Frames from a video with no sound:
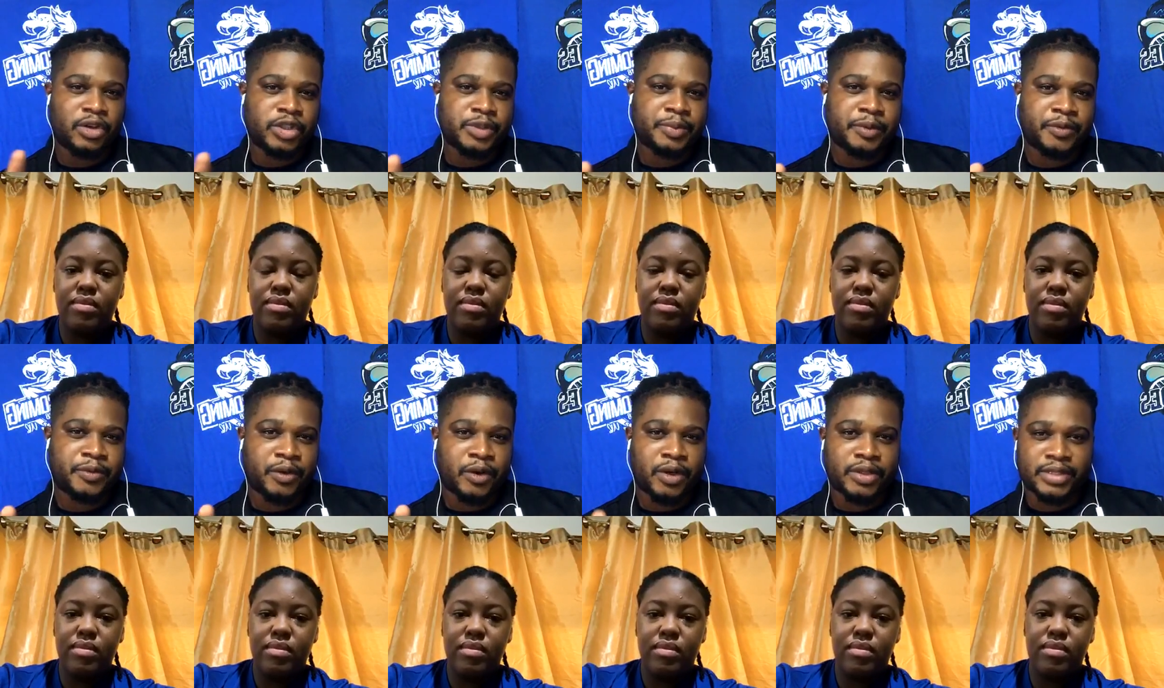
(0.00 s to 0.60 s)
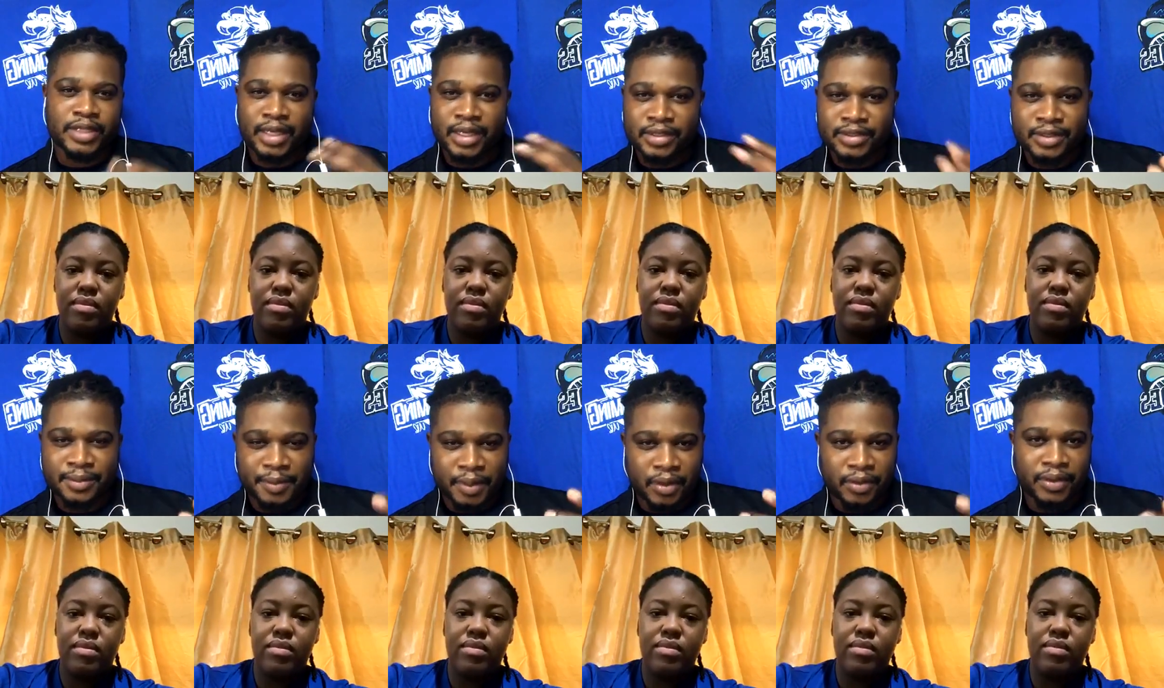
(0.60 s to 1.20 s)
Speaker 1: those before. Tell
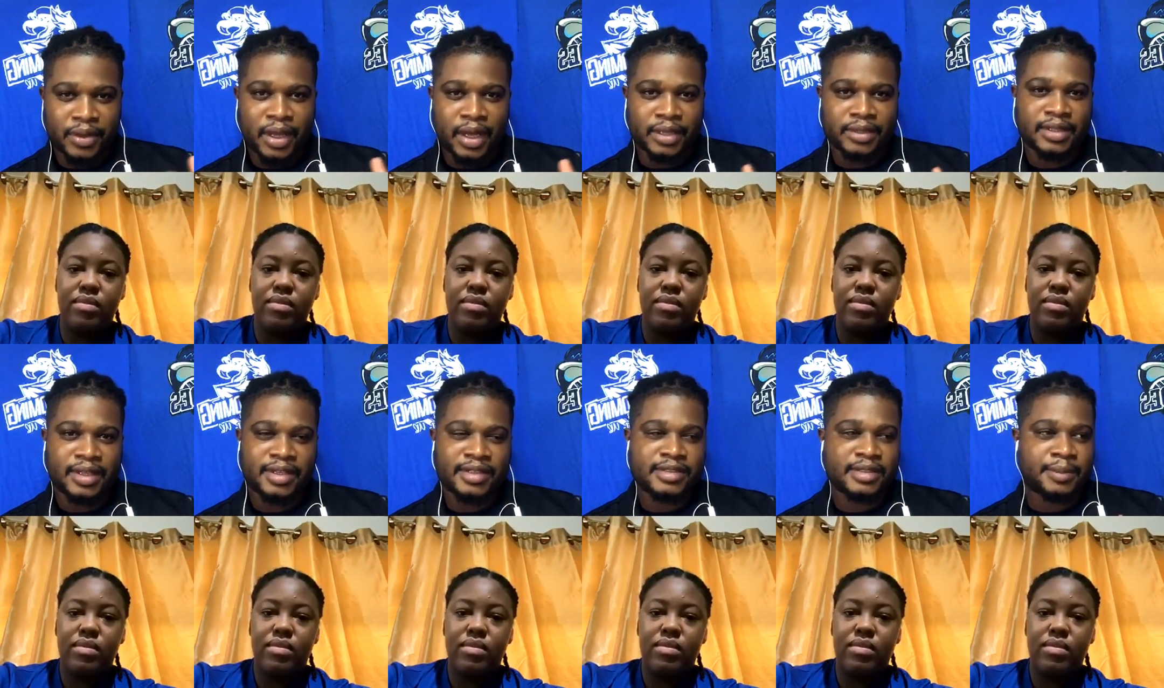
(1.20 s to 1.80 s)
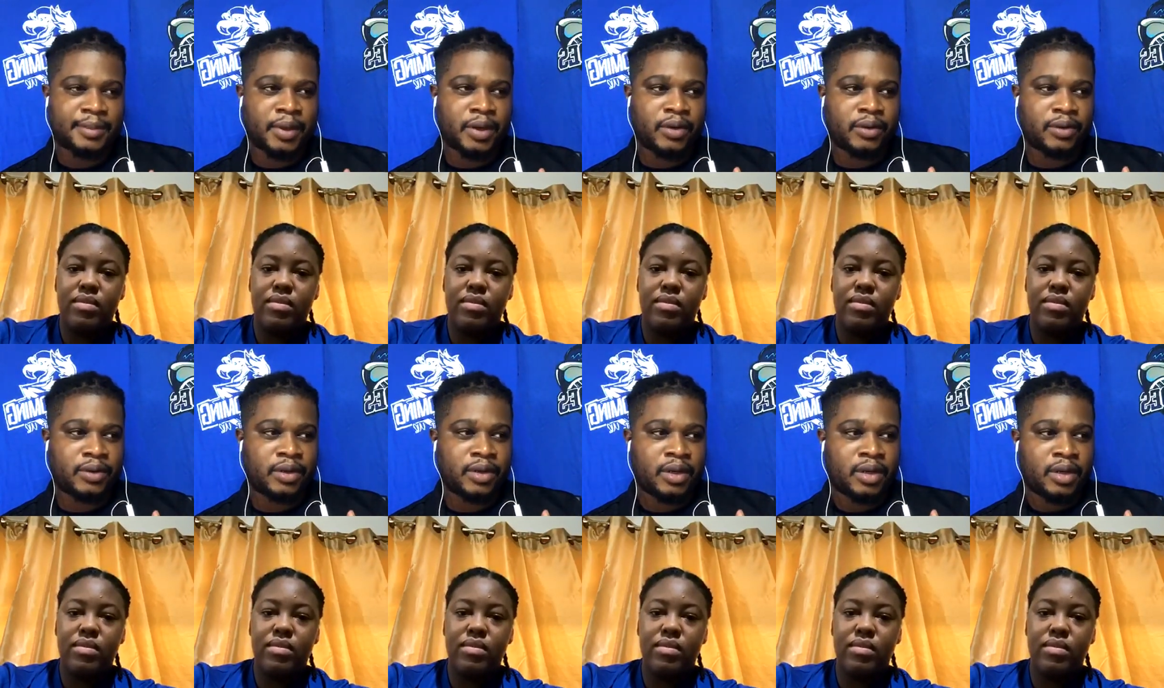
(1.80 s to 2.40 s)
us about that. Tell us
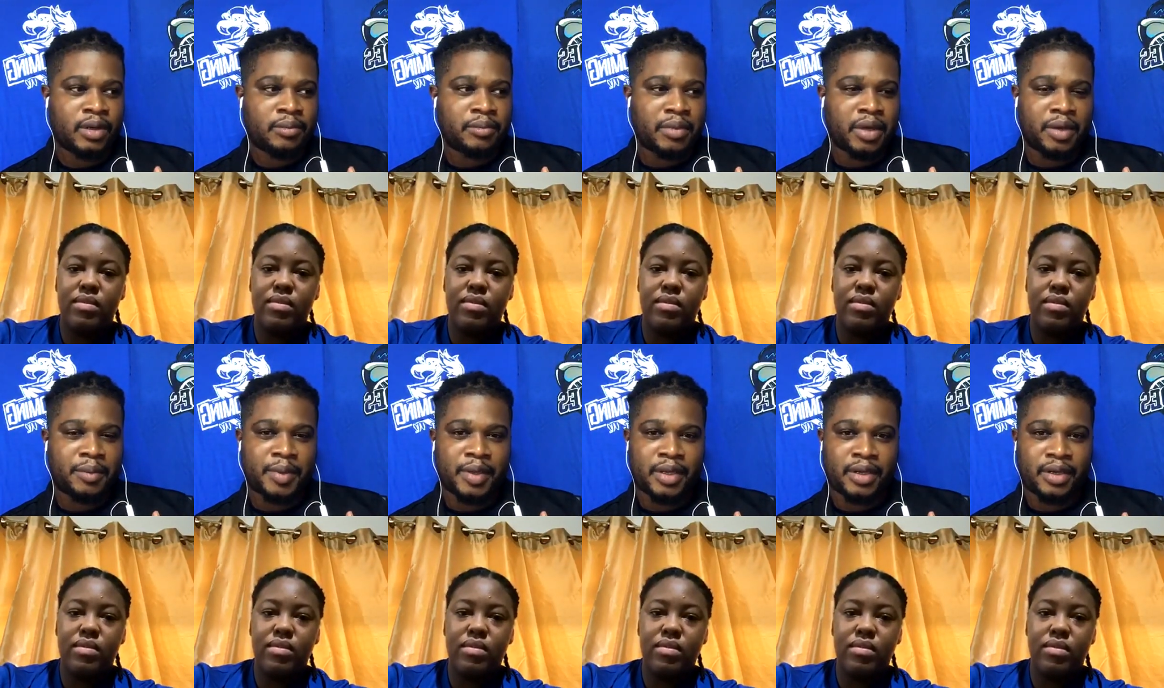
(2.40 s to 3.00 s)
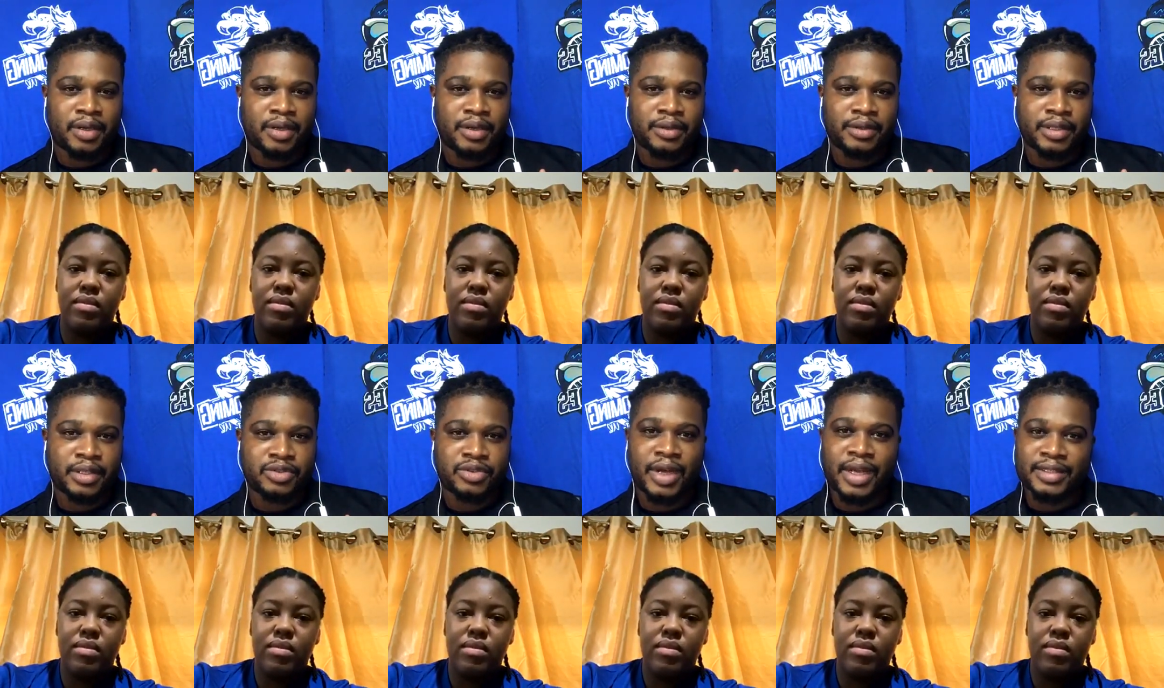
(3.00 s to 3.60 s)
about maybe
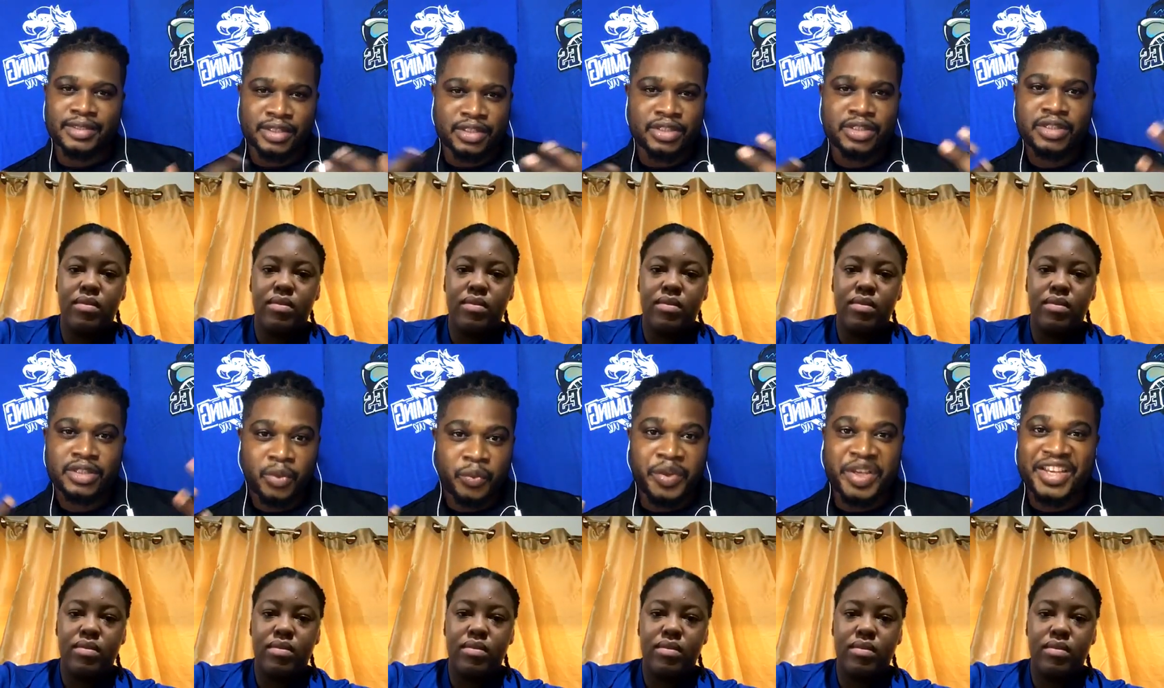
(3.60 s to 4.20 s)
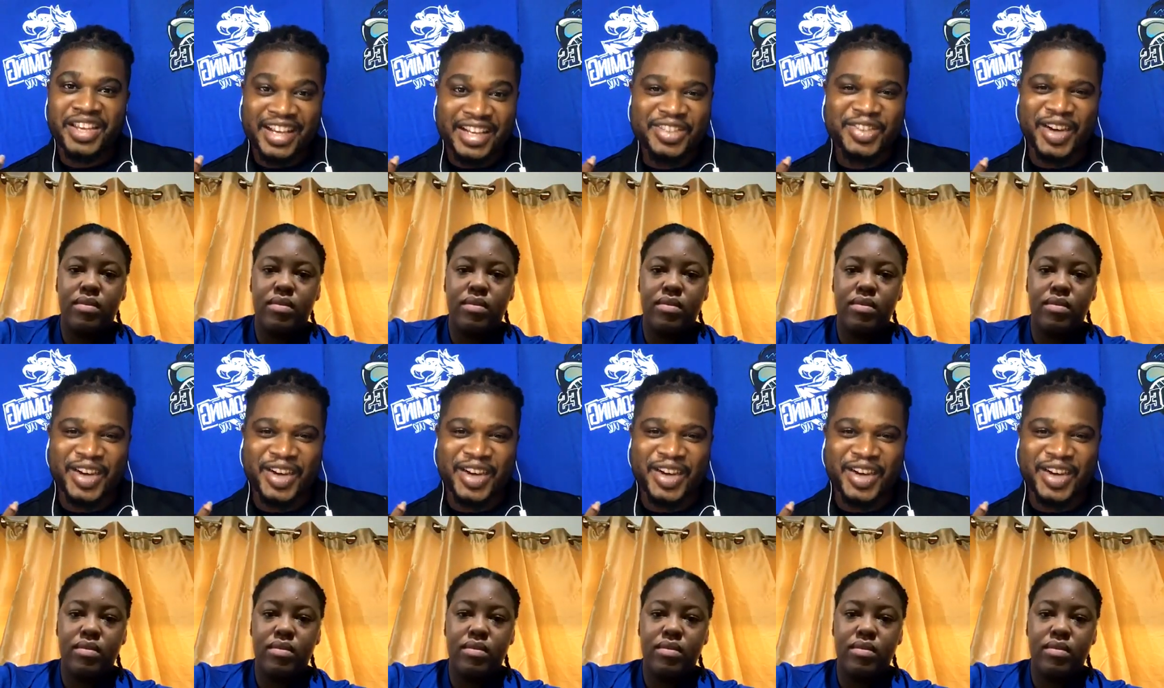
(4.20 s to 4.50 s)
the transition, the weekend